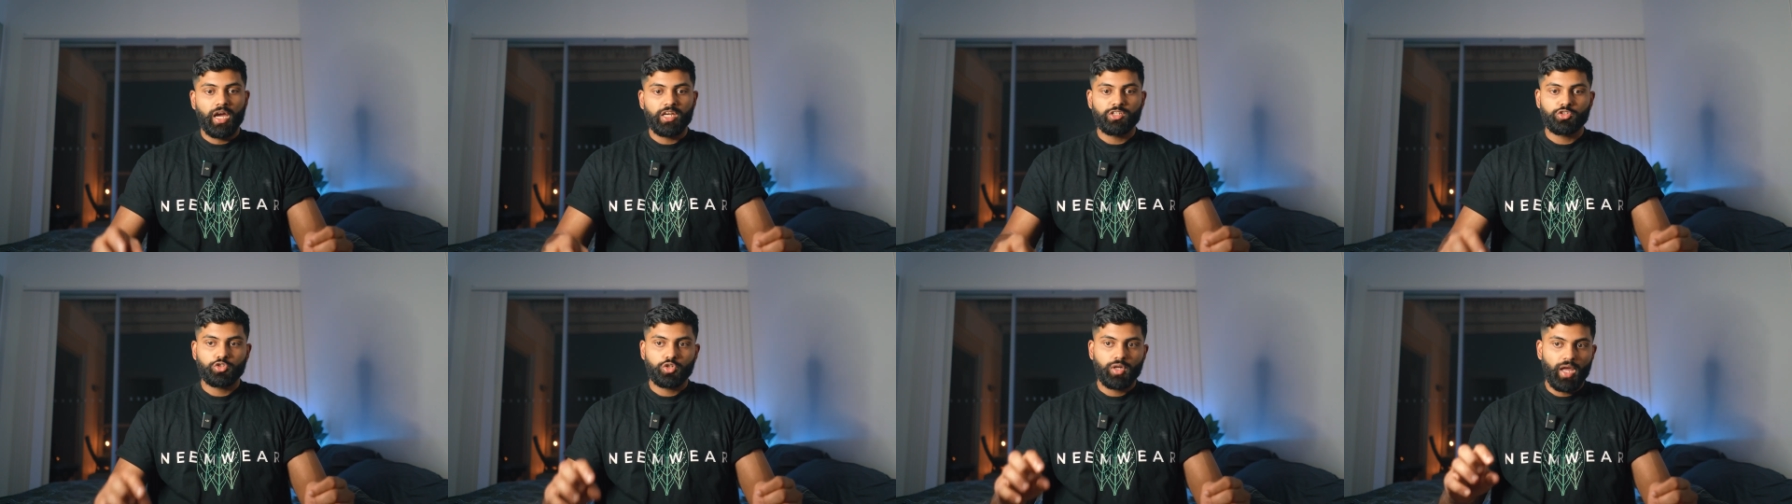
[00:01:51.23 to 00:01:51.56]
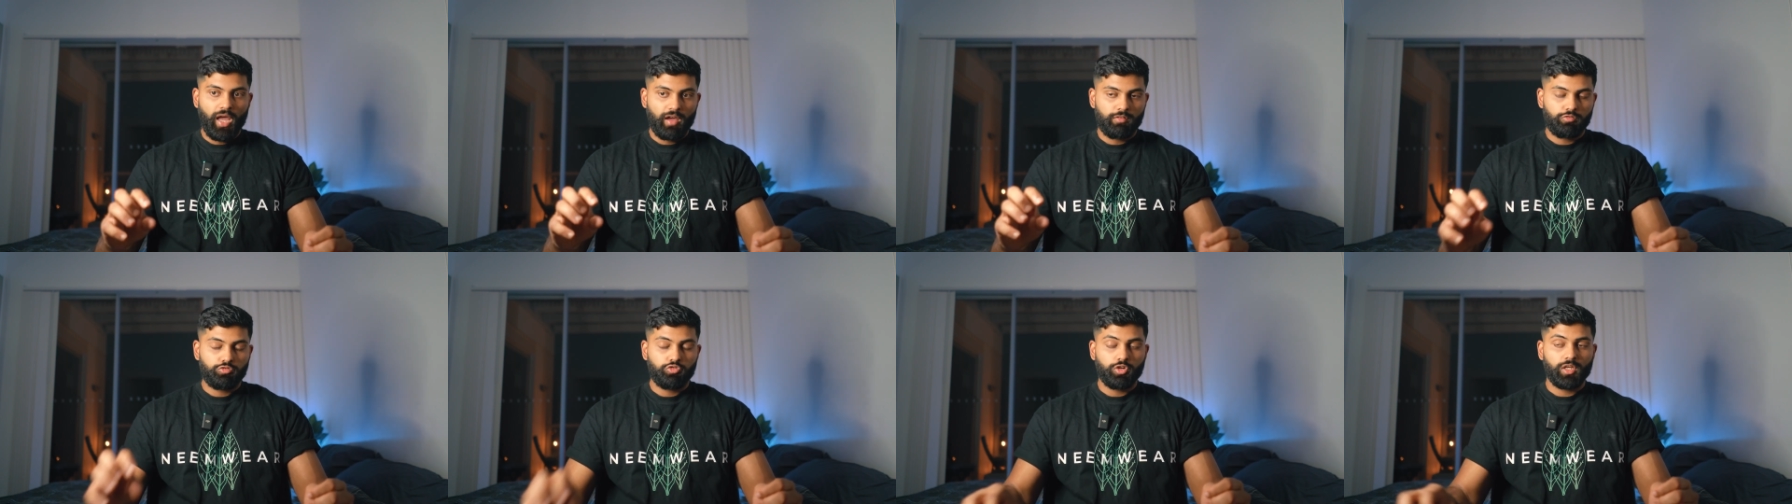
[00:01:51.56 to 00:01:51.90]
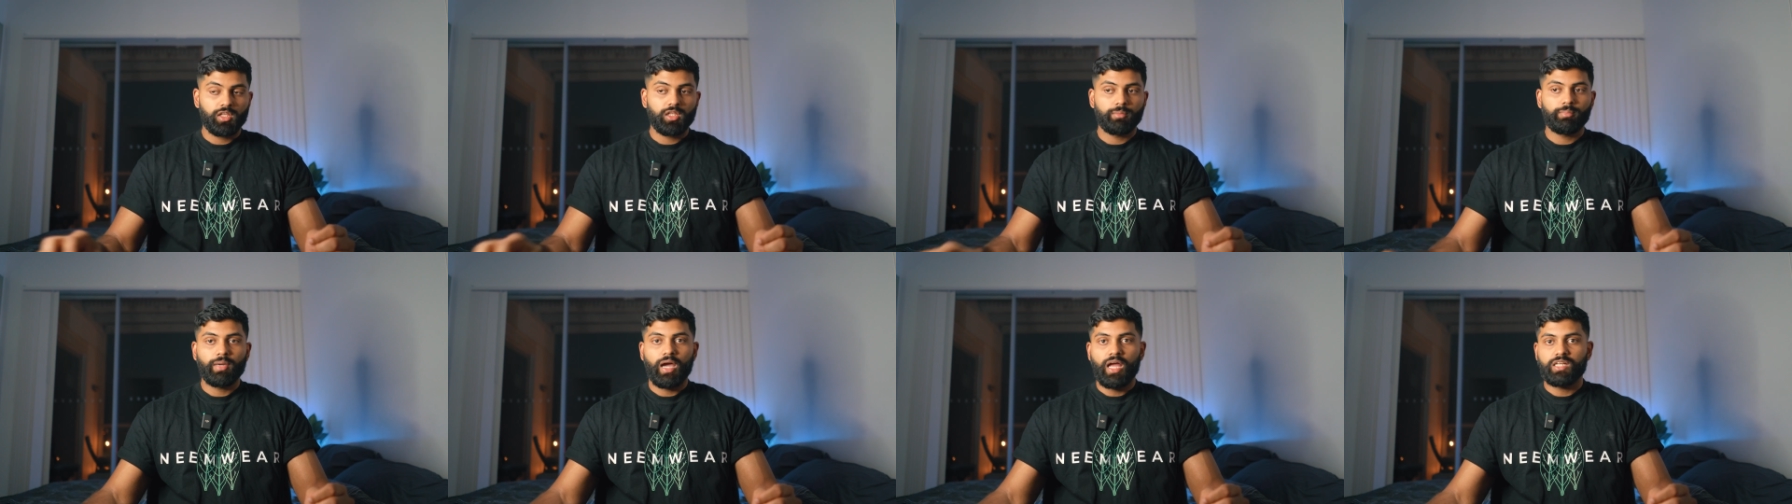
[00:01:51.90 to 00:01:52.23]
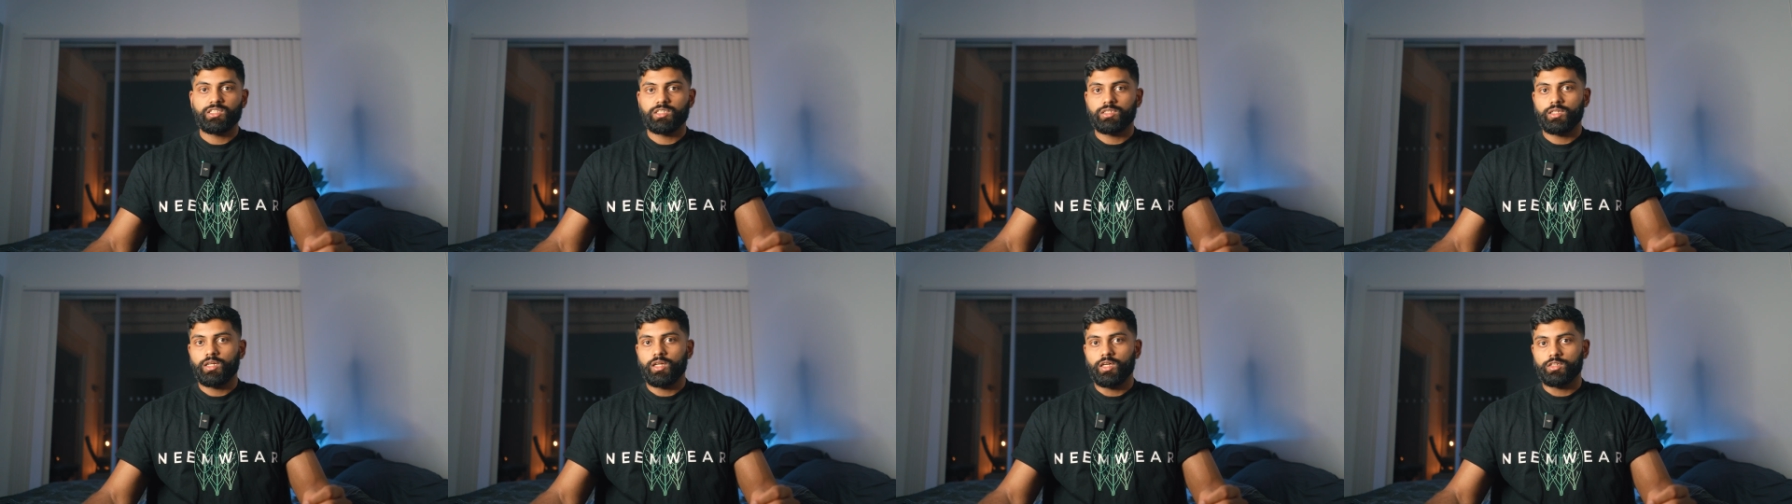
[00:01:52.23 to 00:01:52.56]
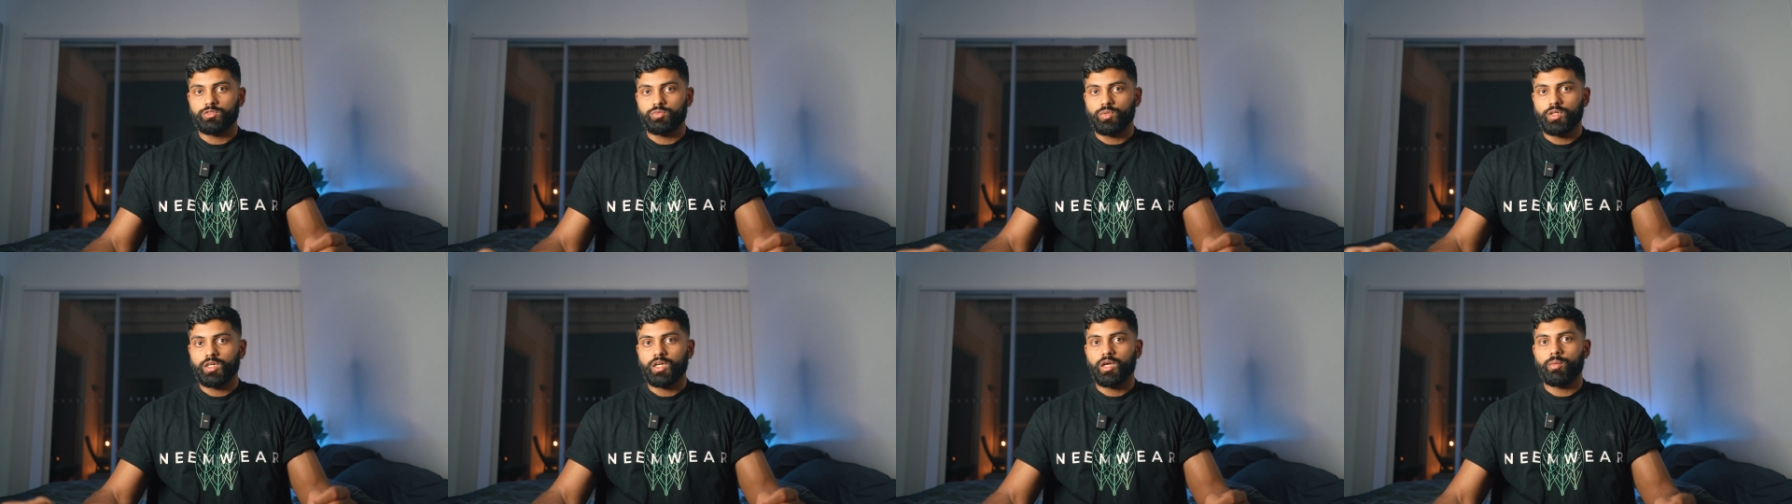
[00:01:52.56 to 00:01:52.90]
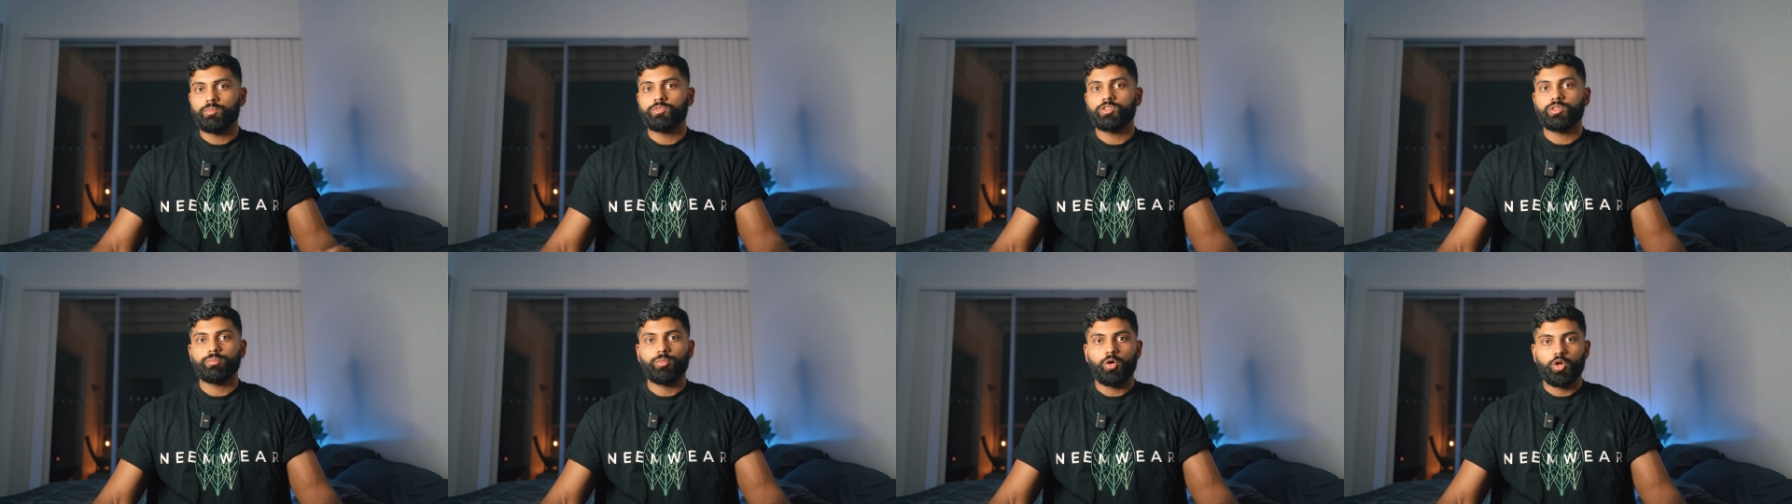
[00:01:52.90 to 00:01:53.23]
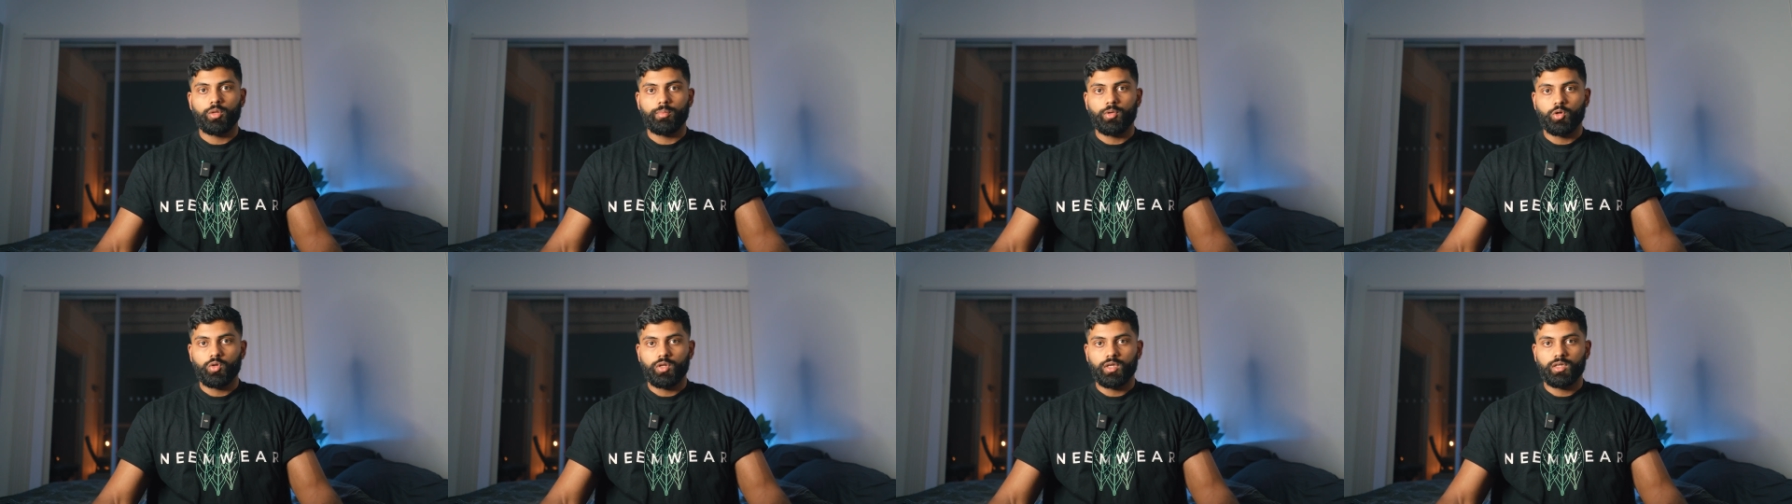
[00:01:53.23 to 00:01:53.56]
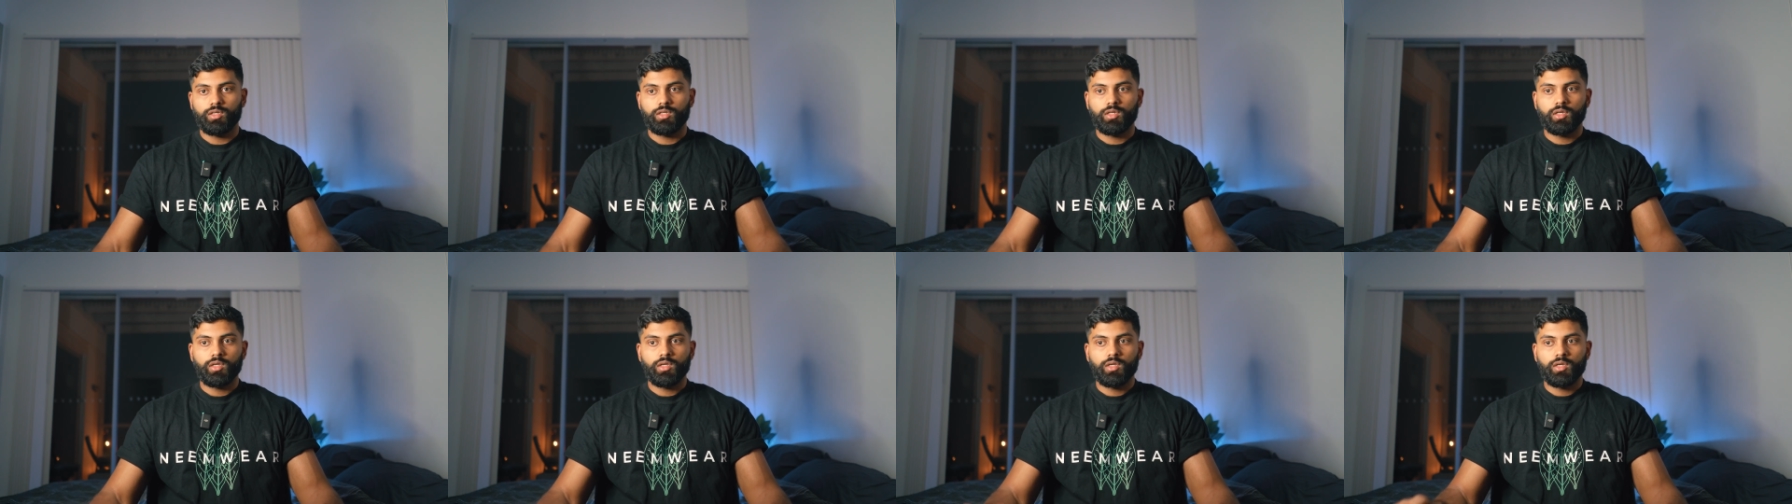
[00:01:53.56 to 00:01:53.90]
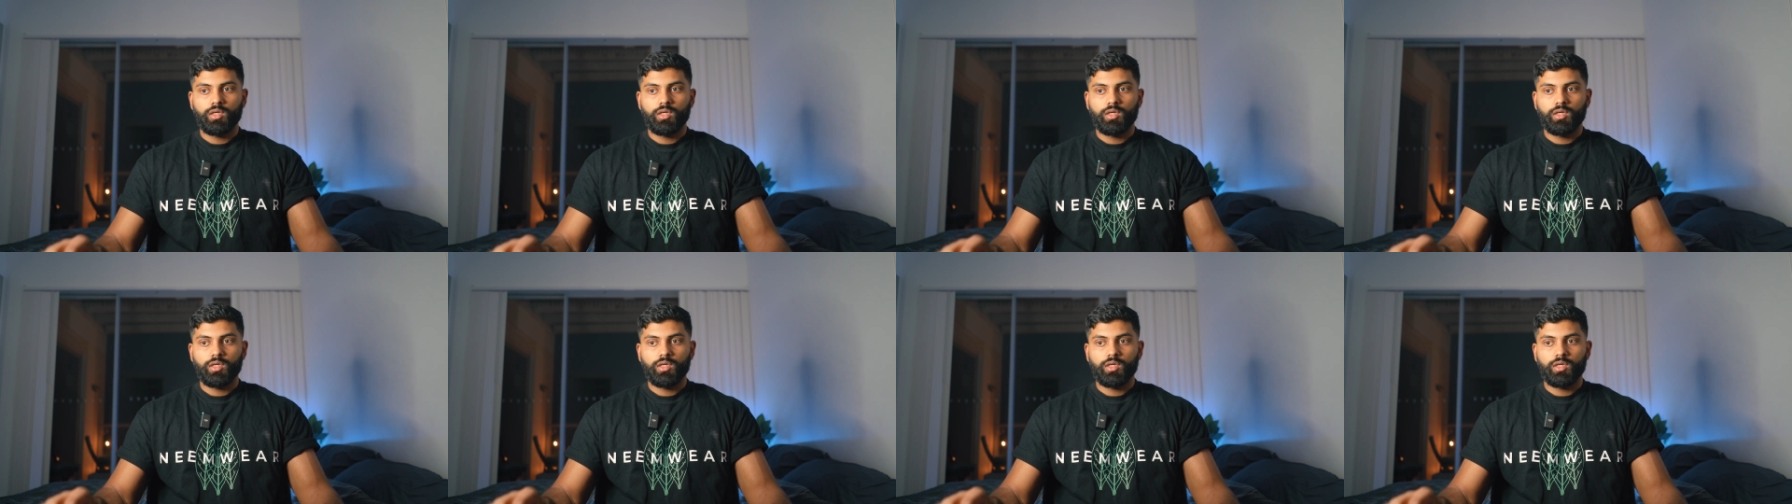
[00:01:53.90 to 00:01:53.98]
I should have really bad genetics when it comes to bodybuilding.